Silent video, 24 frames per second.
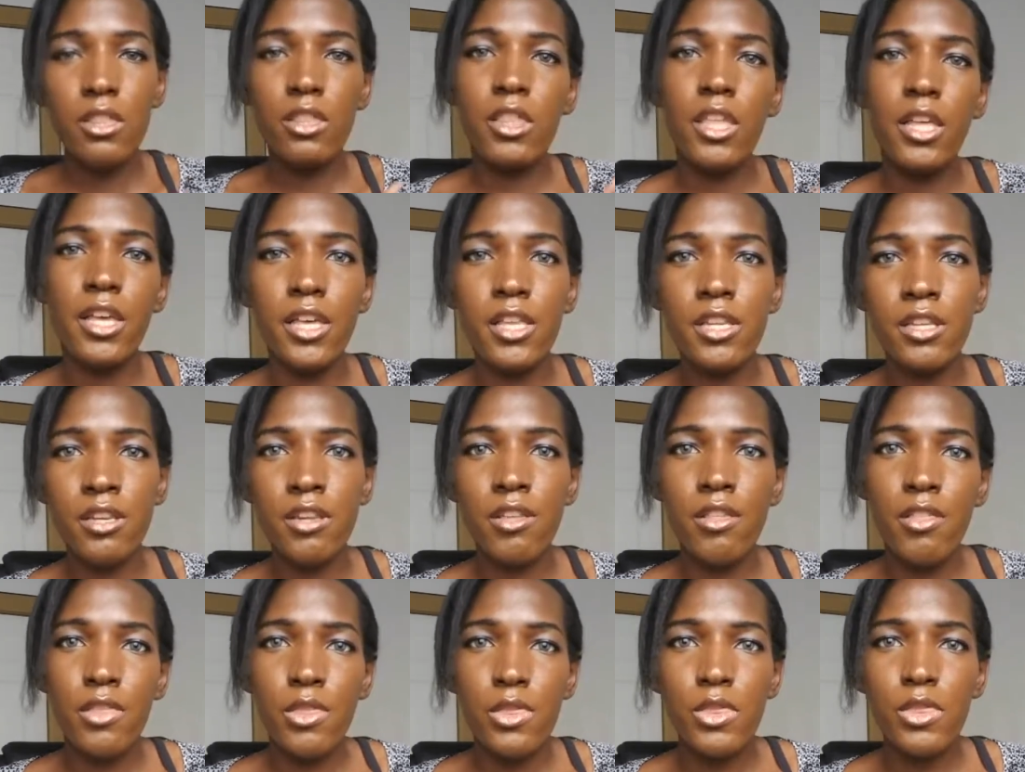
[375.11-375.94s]
then
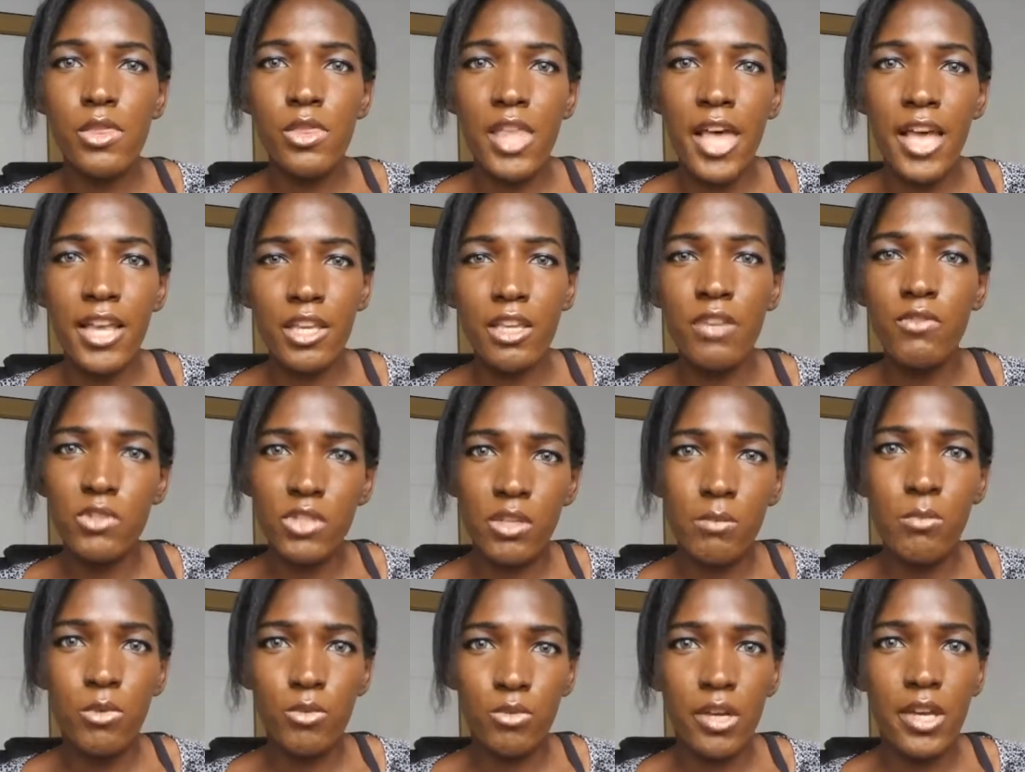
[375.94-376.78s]
that gives
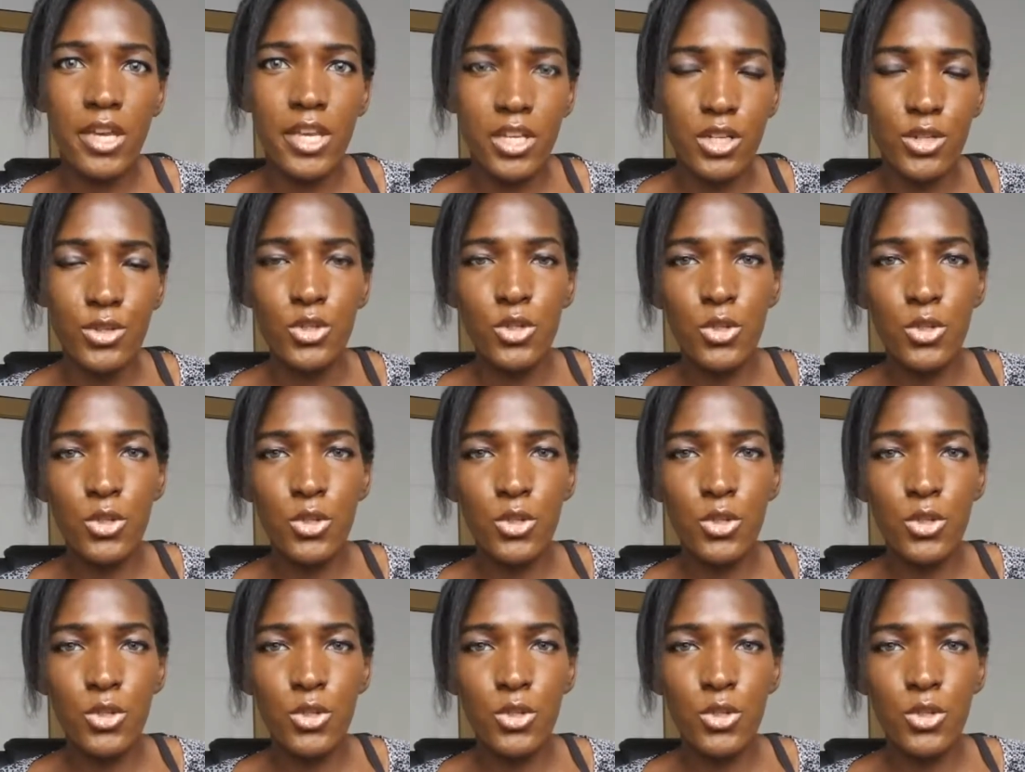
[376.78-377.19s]
them the right